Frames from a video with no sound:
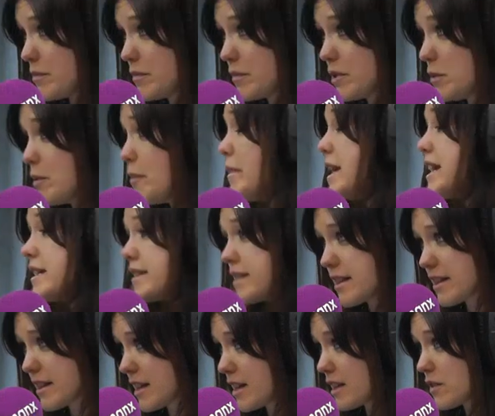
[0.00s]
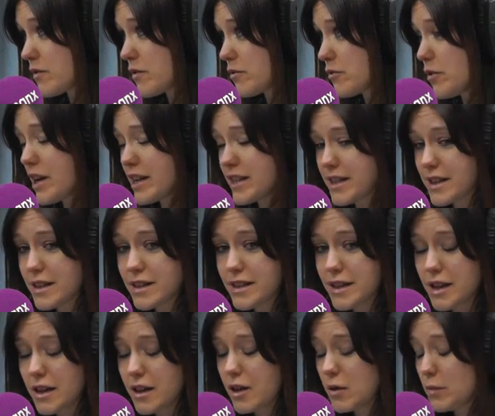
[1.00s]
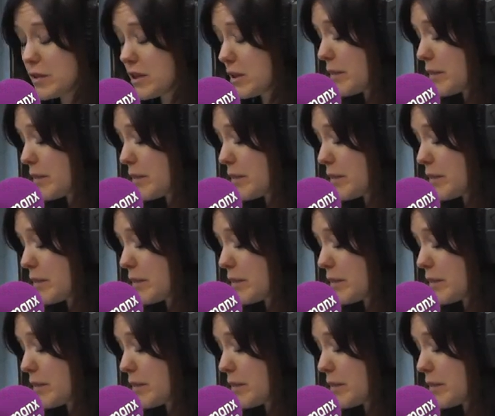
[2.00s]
do amazing things for riders up at the